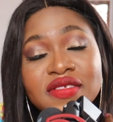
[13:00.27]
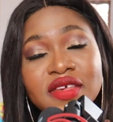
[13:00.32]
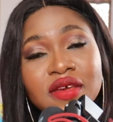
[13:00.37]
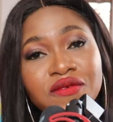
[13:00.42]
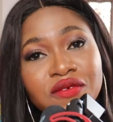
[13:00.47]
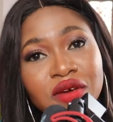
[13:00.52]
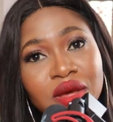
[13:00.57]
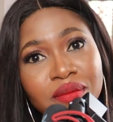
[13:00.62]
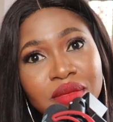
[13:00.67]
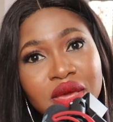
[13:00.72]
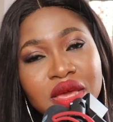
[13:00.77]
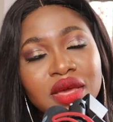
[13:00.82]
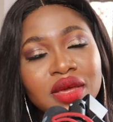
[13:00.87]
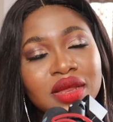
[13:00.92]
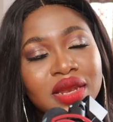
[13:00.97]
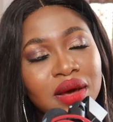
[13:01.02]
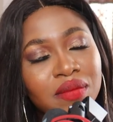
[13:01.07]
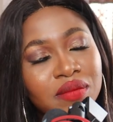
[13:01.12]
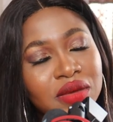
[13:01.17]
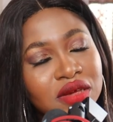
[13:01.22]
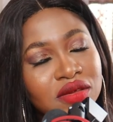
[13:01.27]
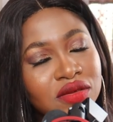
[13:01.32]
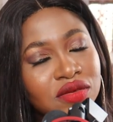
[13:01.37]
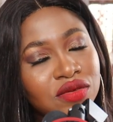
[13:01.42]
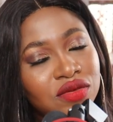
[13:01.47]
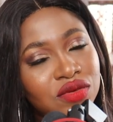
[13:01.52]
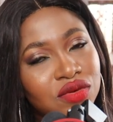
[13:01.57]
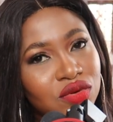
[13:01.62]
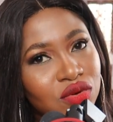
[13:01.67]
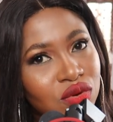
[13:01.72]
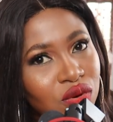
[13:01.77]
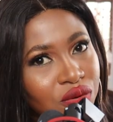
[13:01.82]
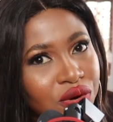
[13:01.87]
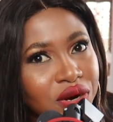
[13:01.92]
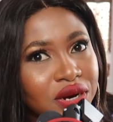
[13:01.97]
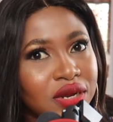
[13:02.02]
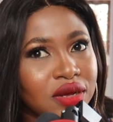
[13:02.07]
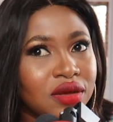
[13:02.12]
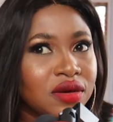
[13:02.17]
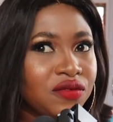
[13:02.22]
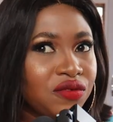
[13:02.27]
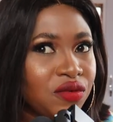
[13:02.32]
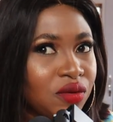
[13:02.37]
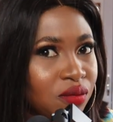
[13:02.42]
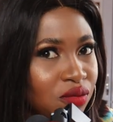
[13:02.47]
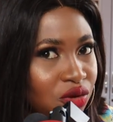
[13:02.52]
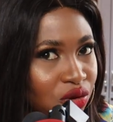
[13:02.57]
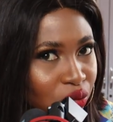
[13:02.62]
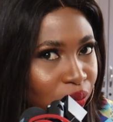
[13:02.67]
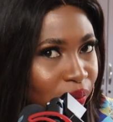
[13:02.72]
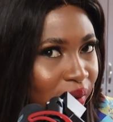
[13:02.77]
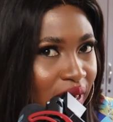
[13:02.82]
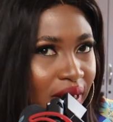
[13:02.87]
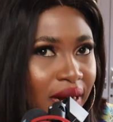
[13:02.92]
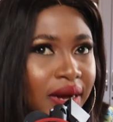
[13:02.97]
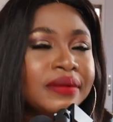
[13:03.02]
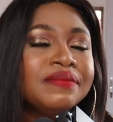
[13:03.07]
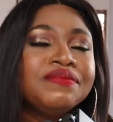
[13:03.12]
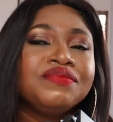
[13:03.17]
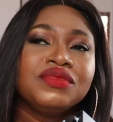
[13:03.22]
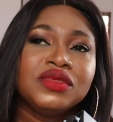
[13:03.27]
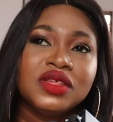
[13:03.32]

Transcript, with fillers: you say Femi, that means you know already you're from Yoruba.